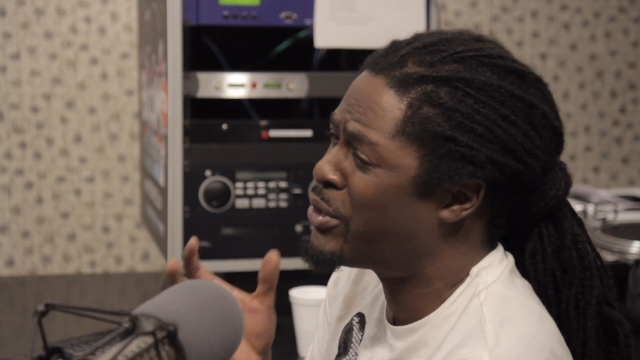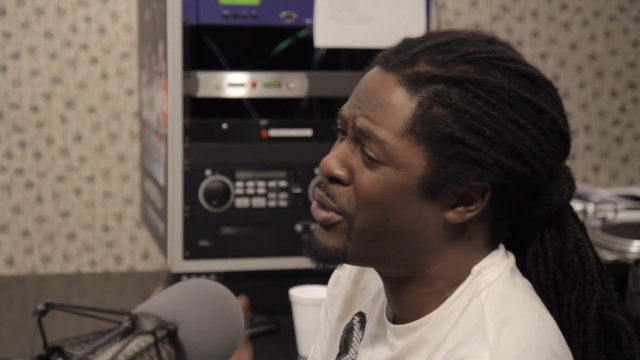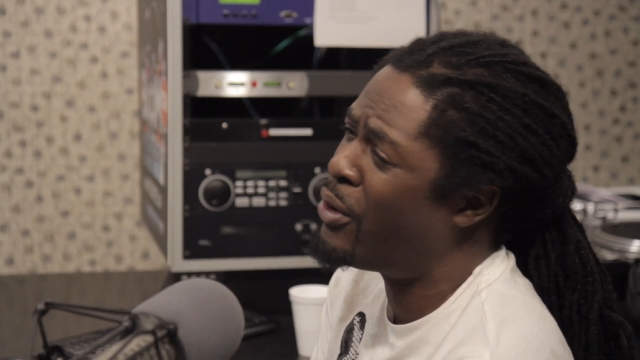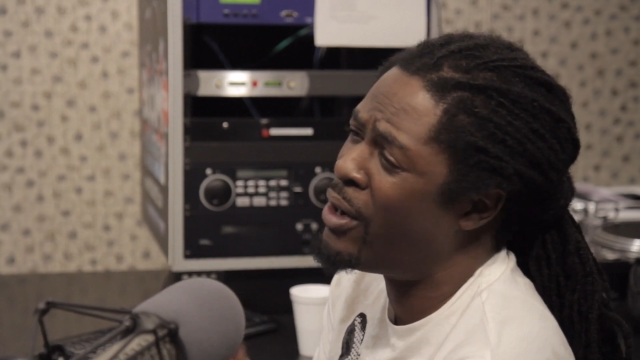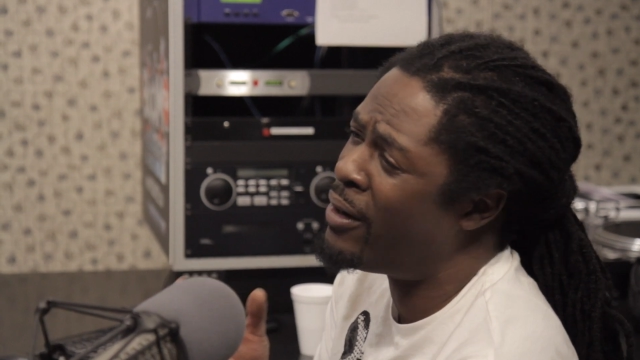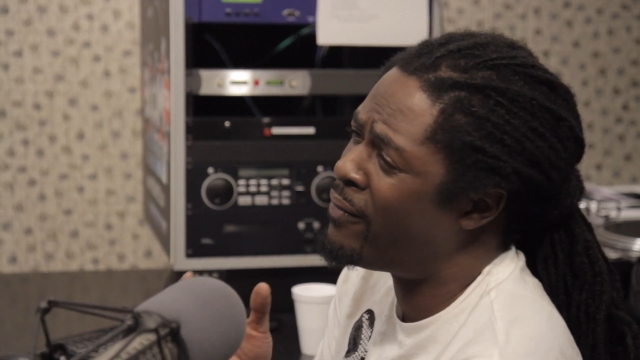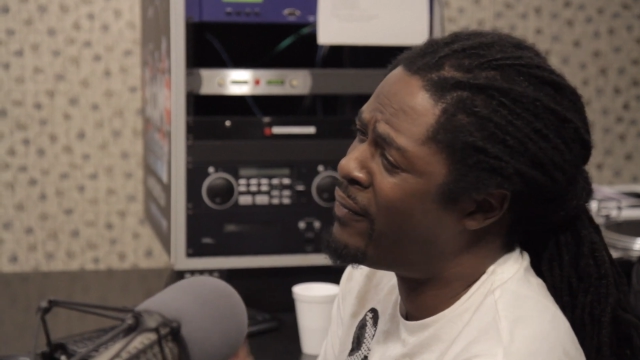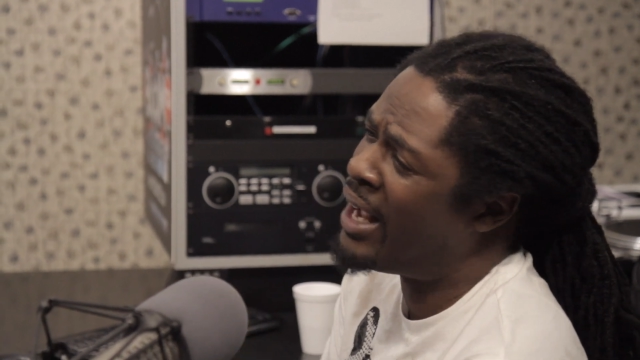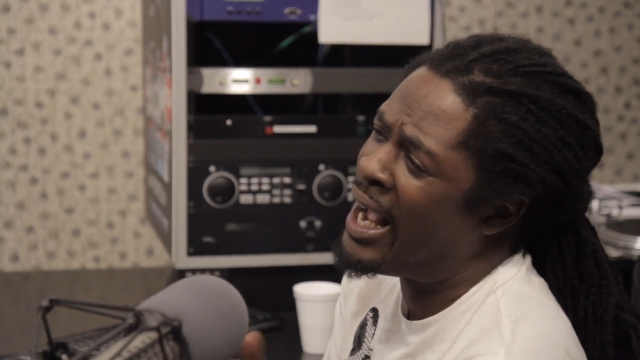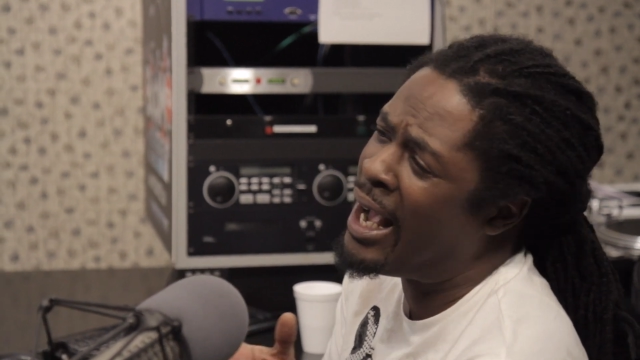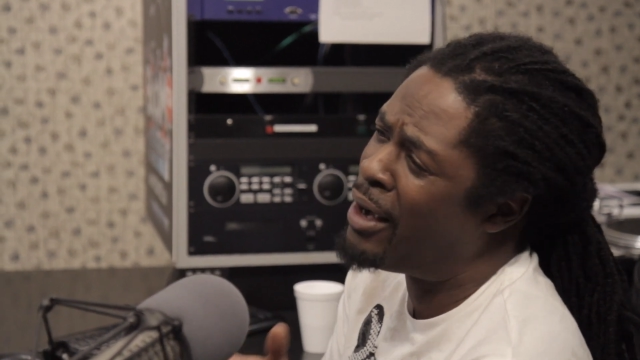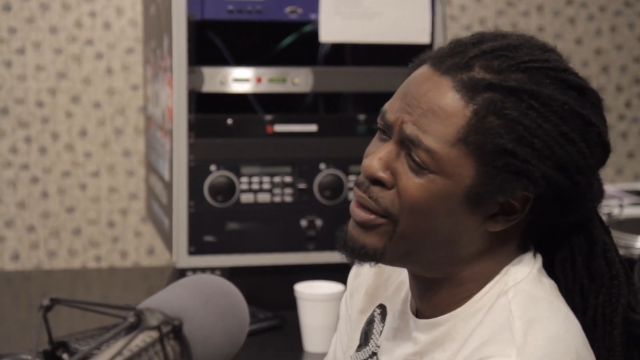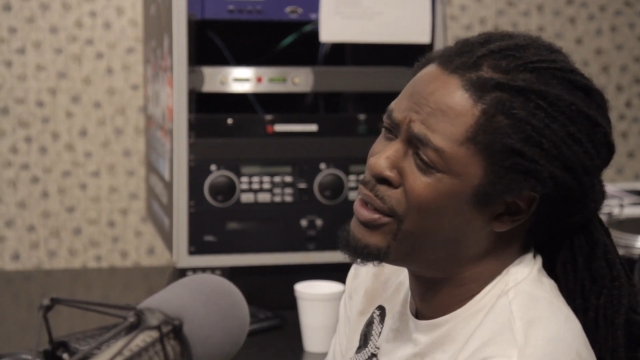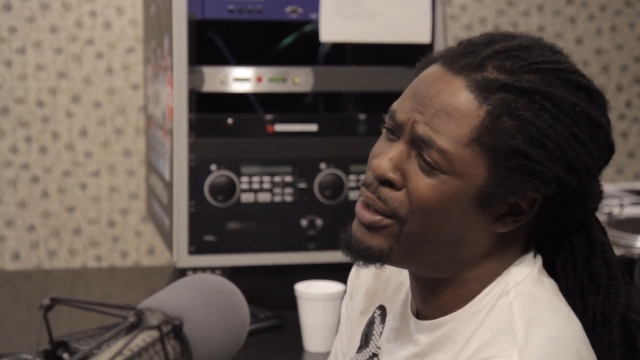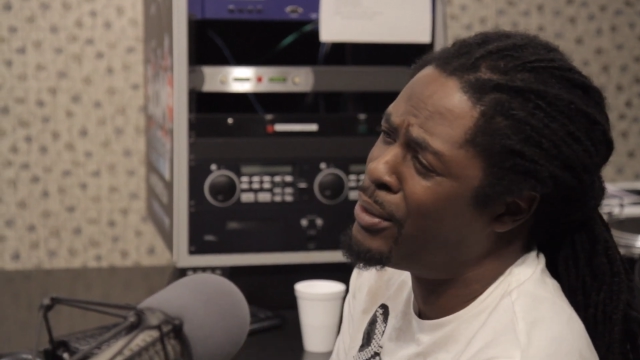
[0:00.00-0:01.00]
core
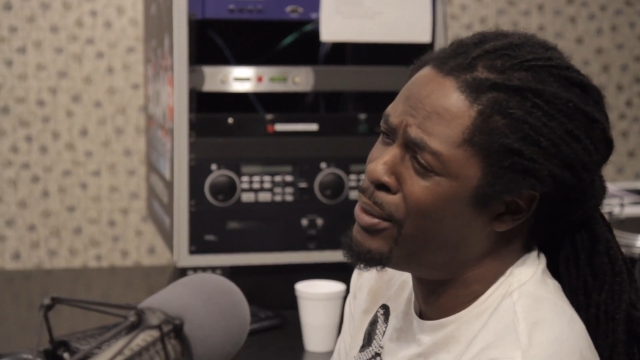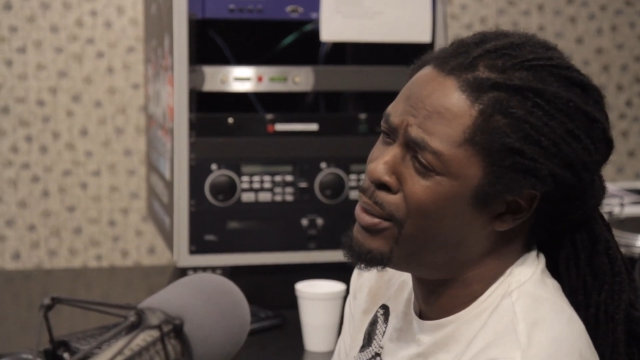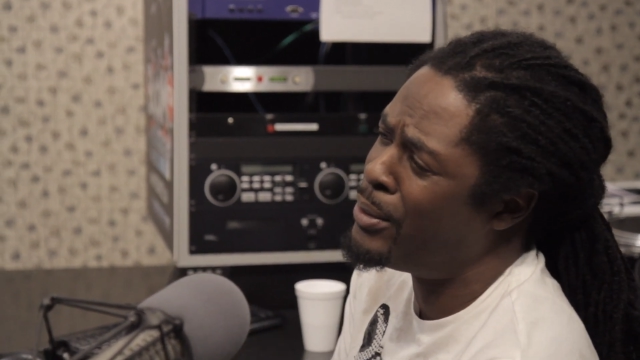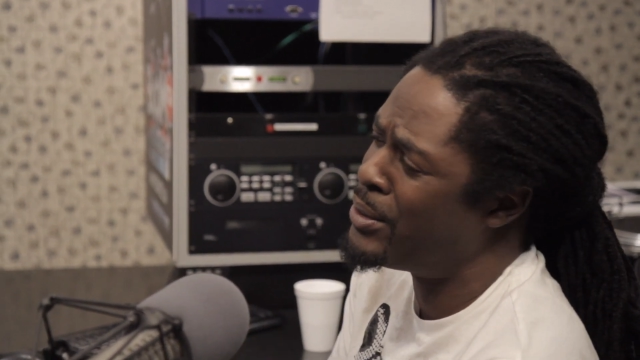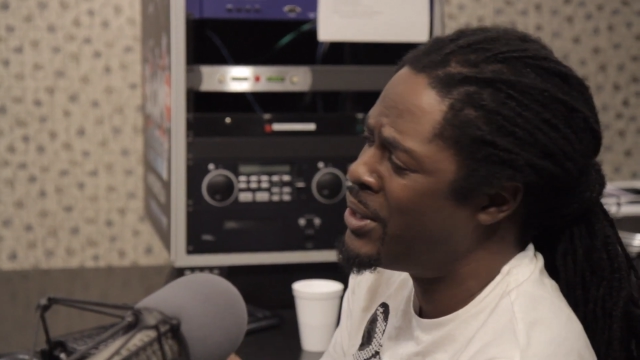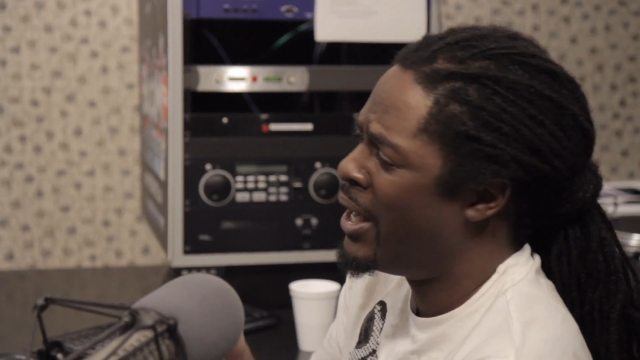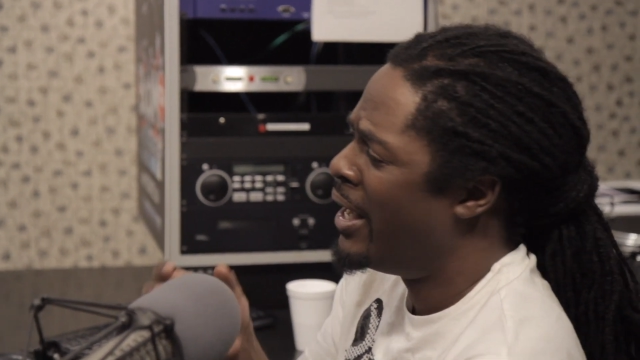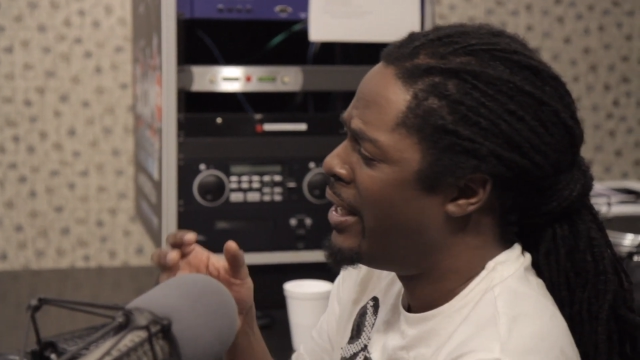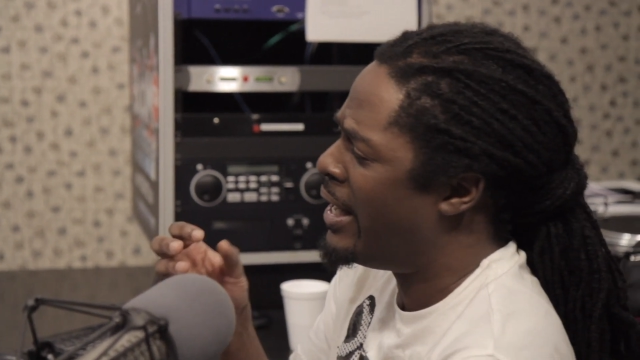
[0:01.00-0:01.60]
values